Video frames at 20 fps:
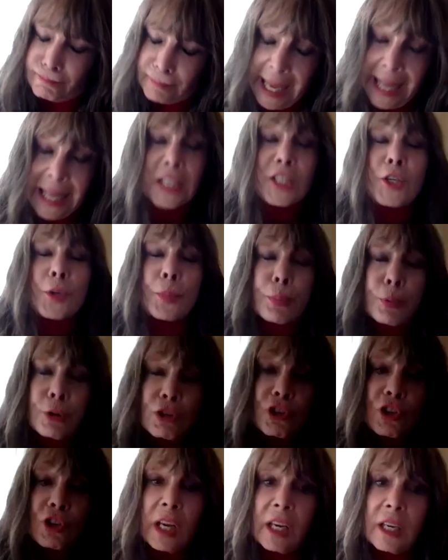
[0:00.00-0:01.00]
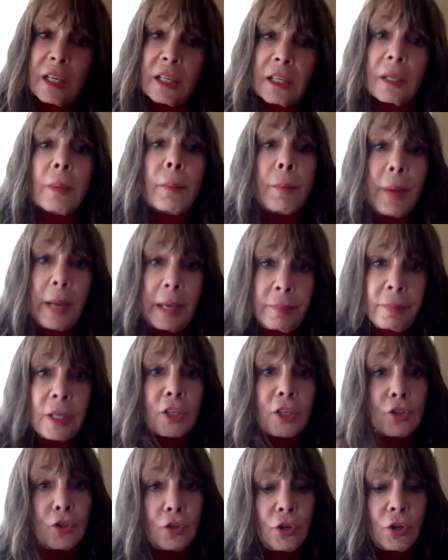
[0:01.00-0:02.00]
And it's appreciated by me
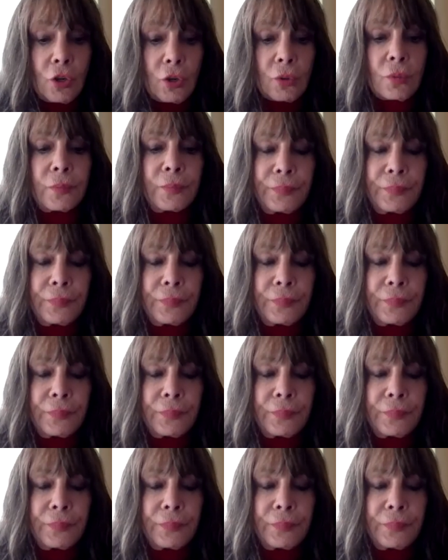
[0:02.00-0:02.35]
to you.